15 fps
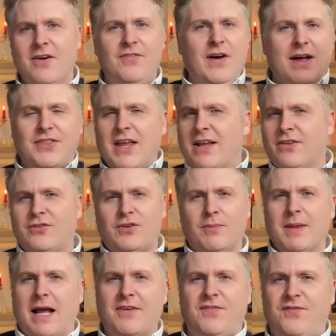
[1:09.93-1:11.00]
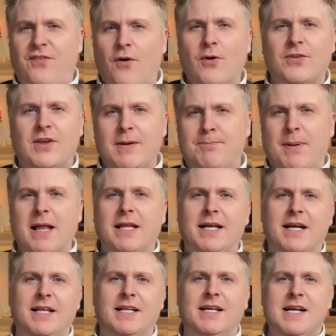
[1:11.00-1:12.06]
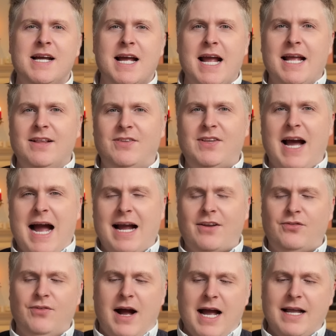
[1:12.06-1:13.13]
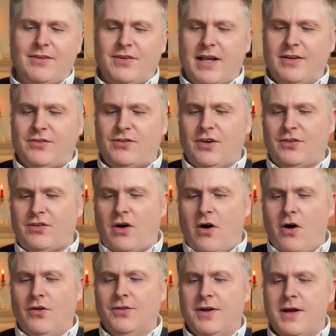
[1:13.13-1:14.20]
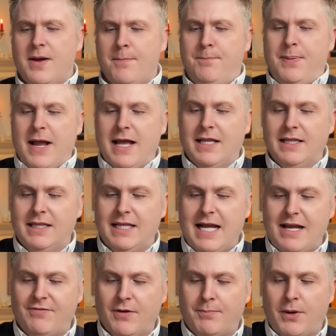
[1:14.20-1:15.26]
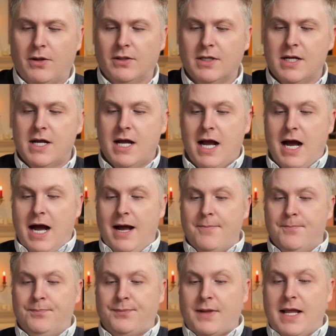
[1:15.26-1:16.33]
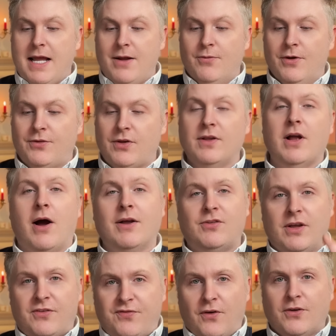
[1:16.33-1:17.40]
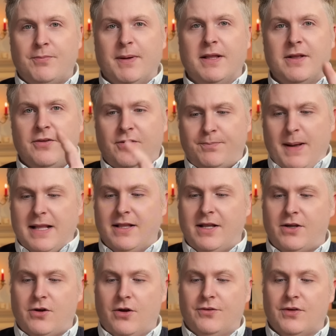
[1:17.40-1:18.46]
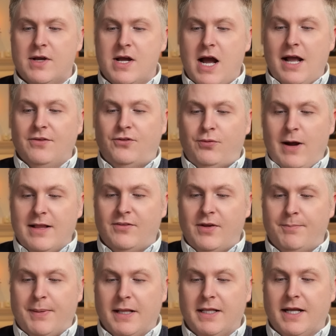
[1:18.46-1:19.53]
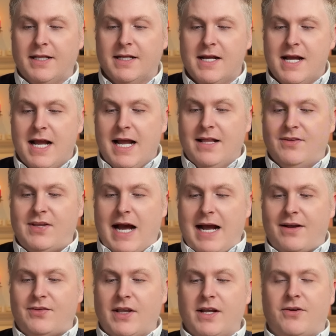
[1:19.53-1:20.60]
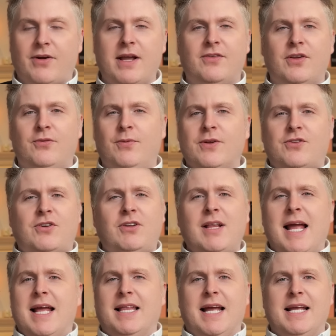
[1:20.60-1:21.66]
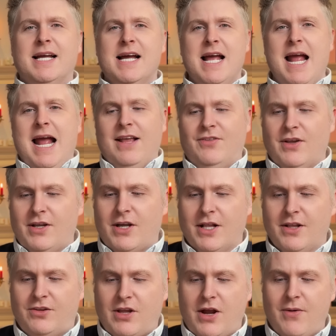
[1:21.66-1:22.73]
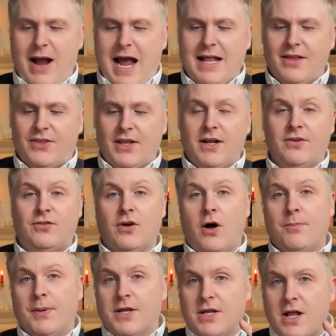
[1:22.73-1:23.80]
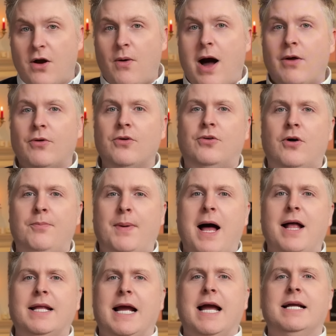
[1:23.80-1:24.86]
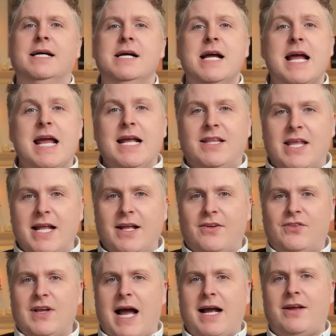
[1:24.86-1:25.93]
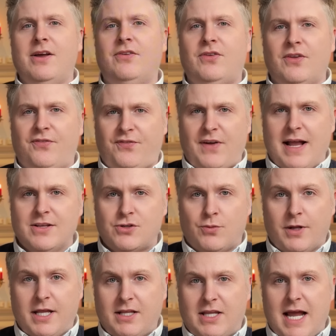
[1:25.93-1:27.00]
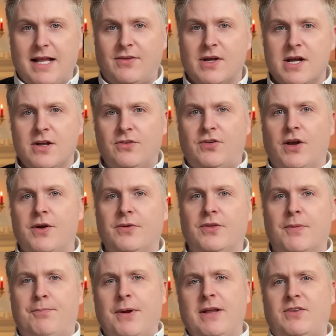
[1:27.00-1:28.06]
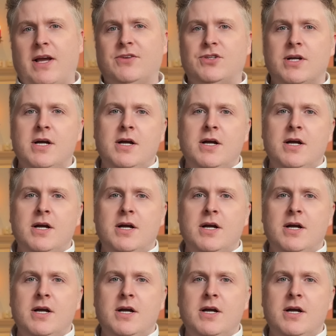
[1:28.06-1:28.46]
I think it's something like 40 billion in tax rises, just unbelievable. It's 40 billion in spending cuts and 20 billion in tax increases, which clearly isn't going to do anything at all. But you know, our Uncle Barnier, he did exactly to the French what he did to the British.